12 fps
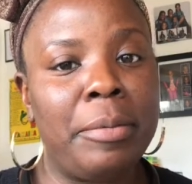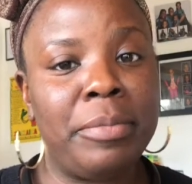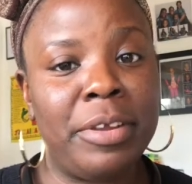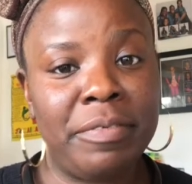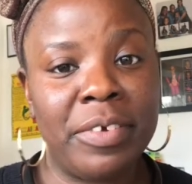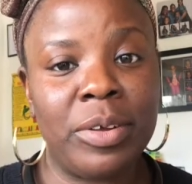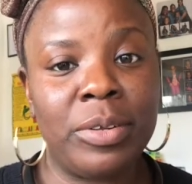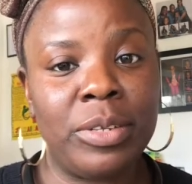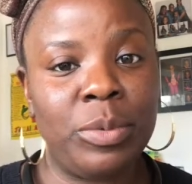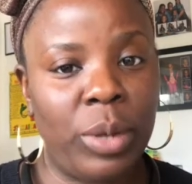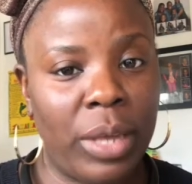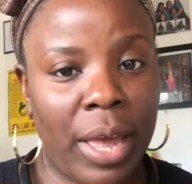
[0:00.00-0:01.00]
difficulty
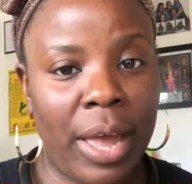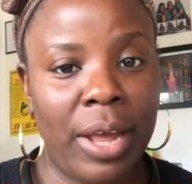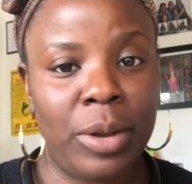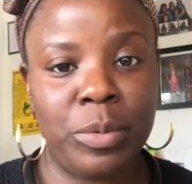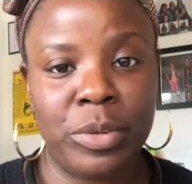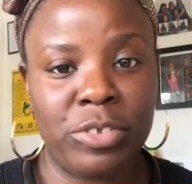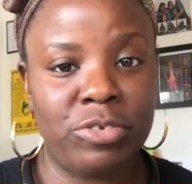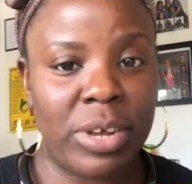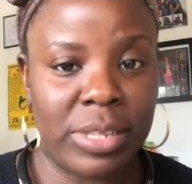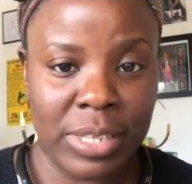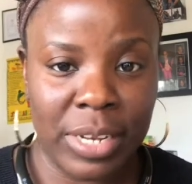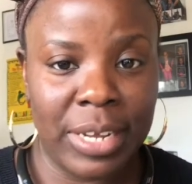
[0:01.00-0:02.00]
we had was
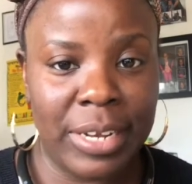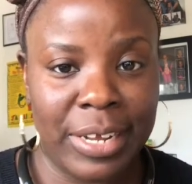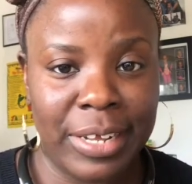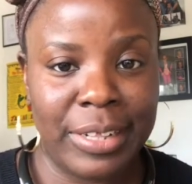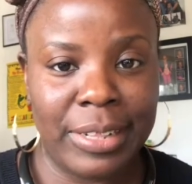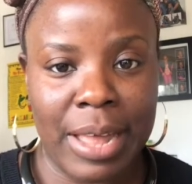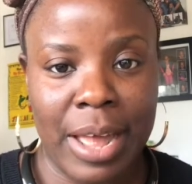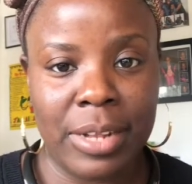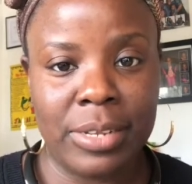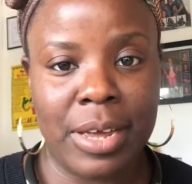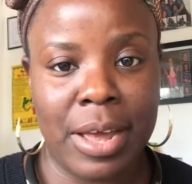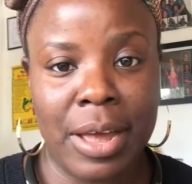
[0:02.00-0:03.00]
translating that
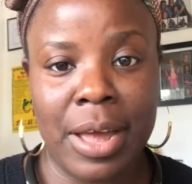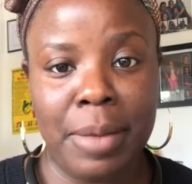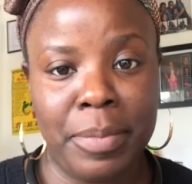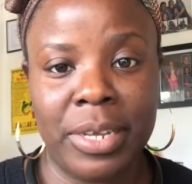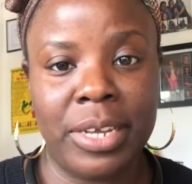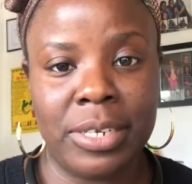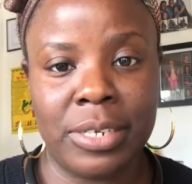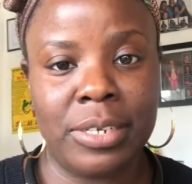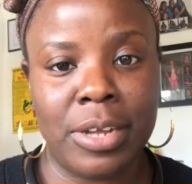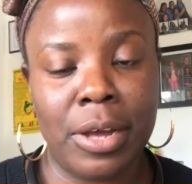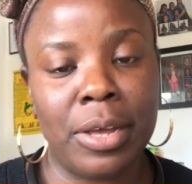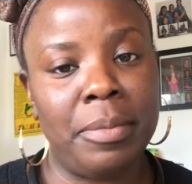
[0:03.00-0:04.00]
application
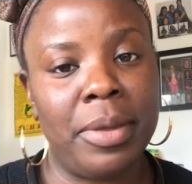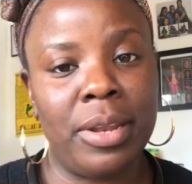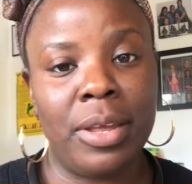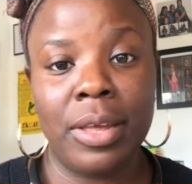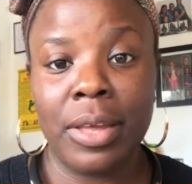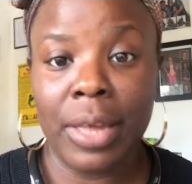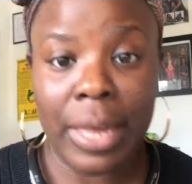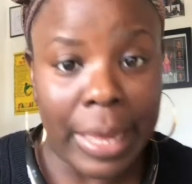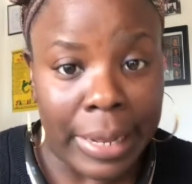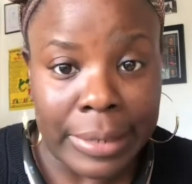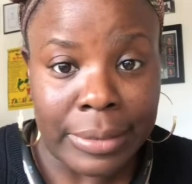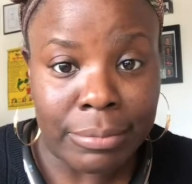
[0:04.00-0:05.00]
document.
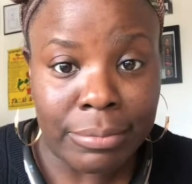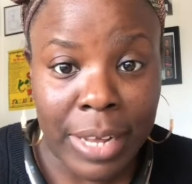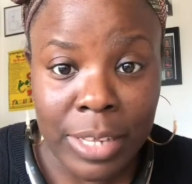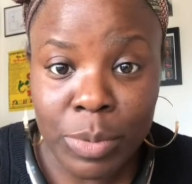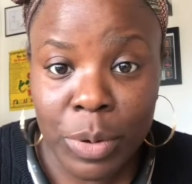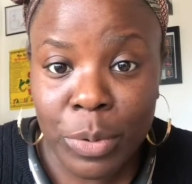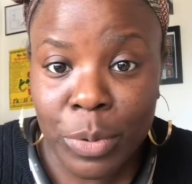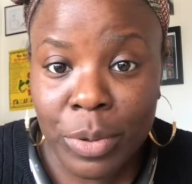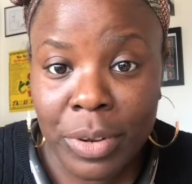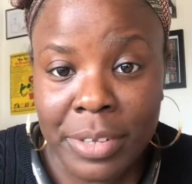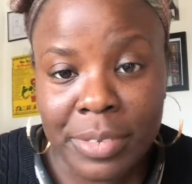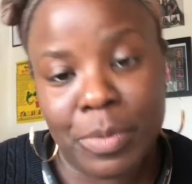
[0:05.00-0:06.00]
And that's what
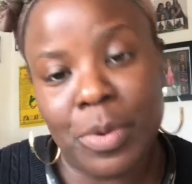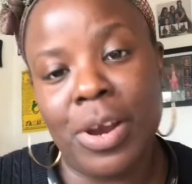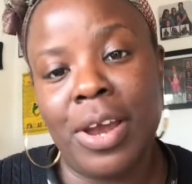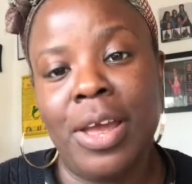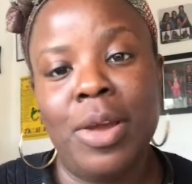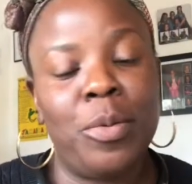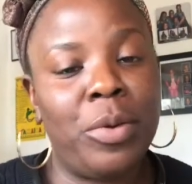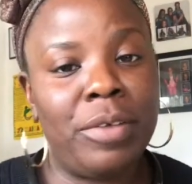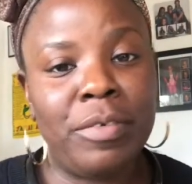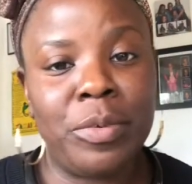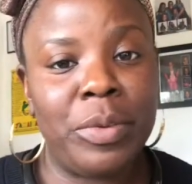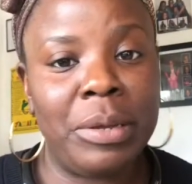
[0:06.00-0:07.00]
Google is for.
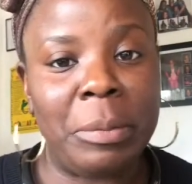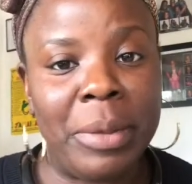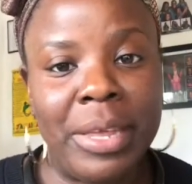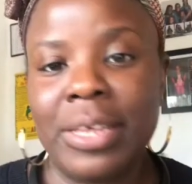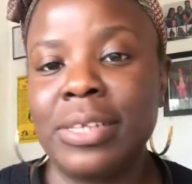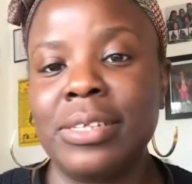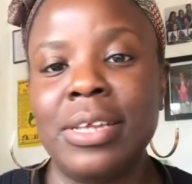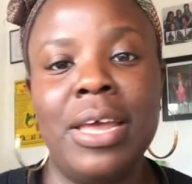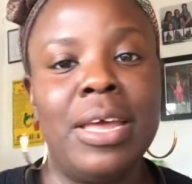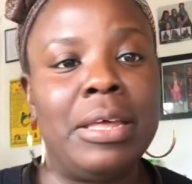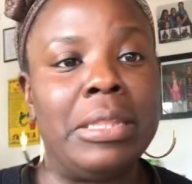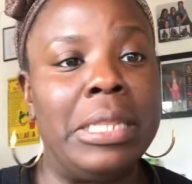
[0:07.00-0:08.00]
Whatever we missed,
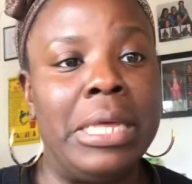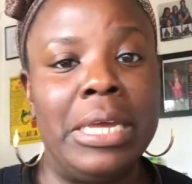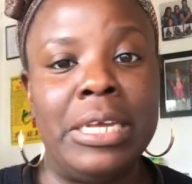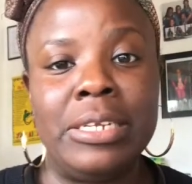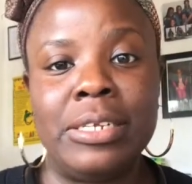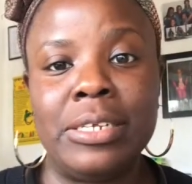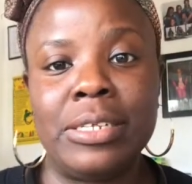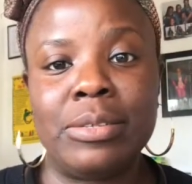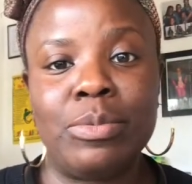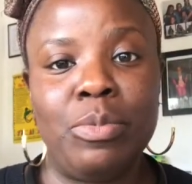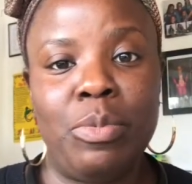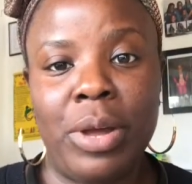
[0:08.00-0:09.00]
they just
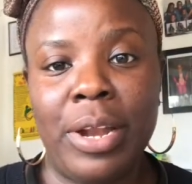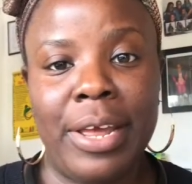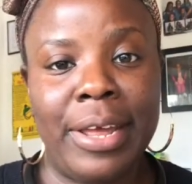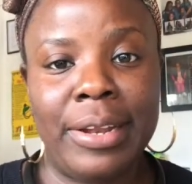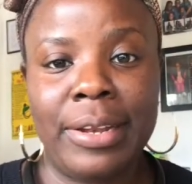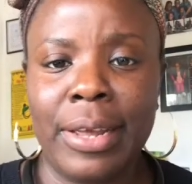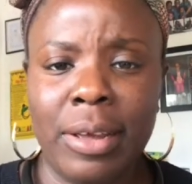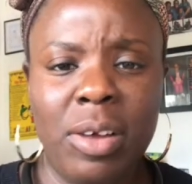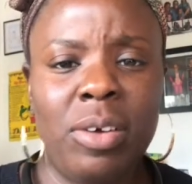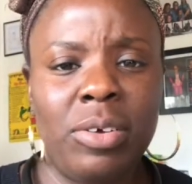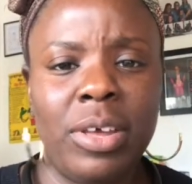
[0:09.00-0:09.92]
went ahead and like, oh,